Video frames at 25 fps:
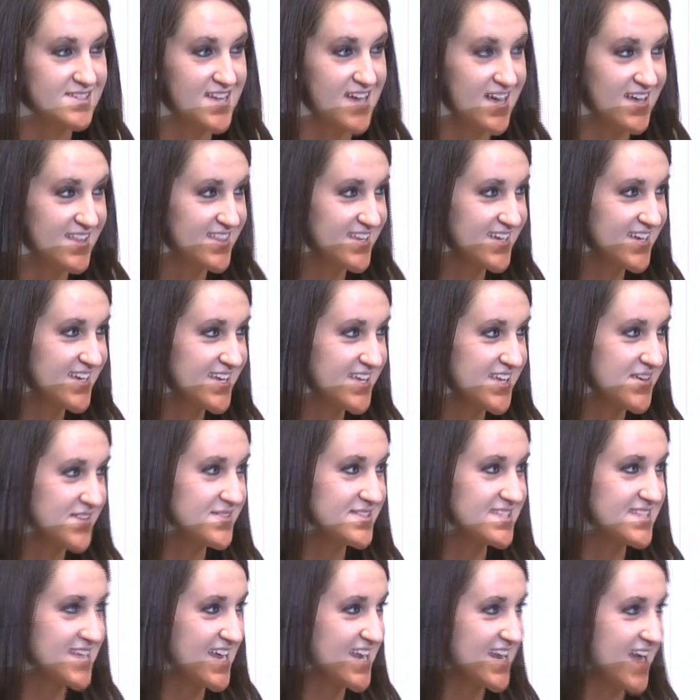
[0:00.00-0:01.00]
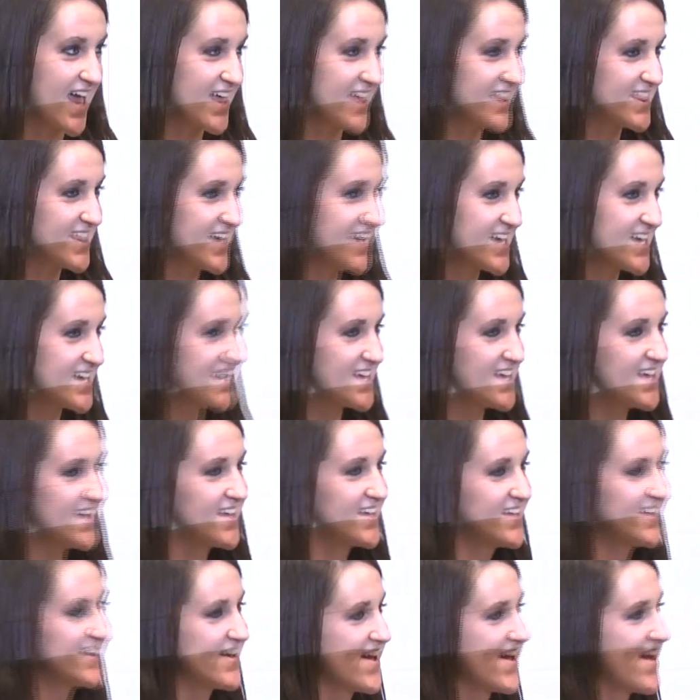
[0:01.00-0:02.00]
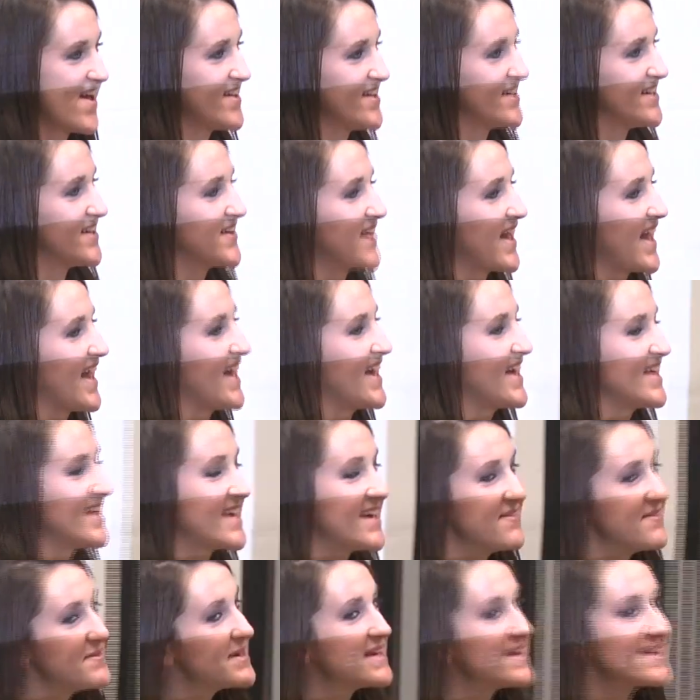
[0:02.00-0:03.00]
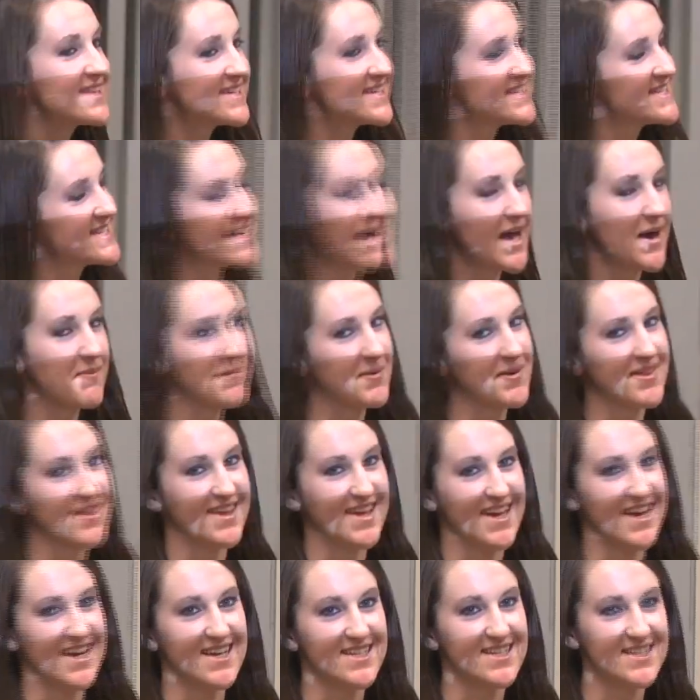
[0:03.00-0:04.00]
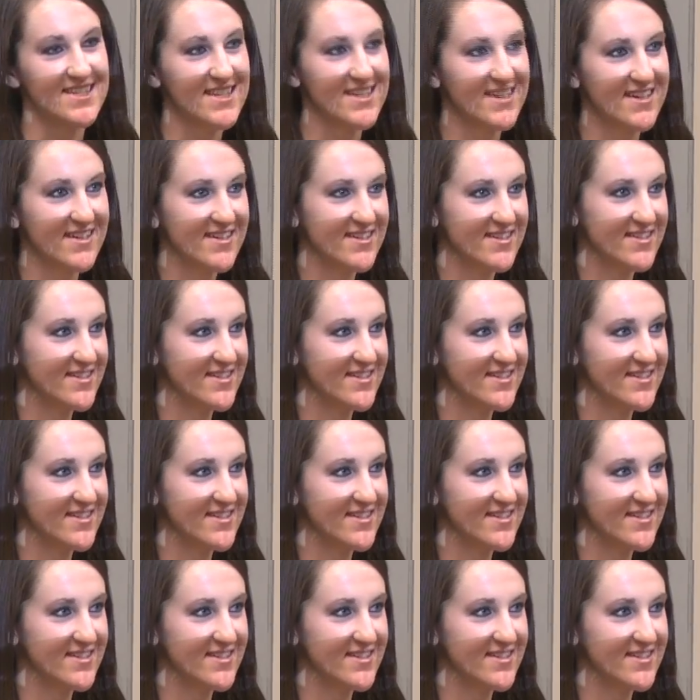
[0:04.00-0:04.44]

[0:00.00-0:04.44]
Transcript: Nothing? You would say nothing? Okay, give me at least a couple things.